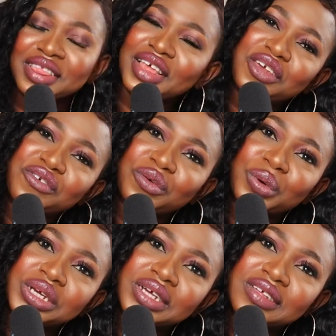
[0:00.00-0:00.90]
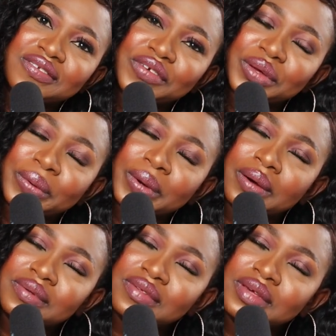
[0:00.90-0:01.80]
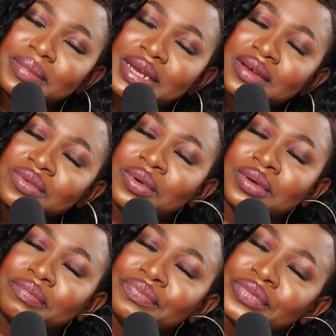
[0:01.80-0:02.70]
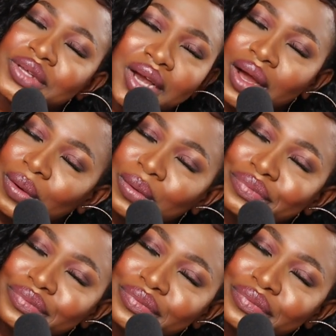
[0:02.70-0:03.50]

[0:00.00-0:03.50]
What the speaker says: Thank you for watching this video. I will see you in my next one. Ciao.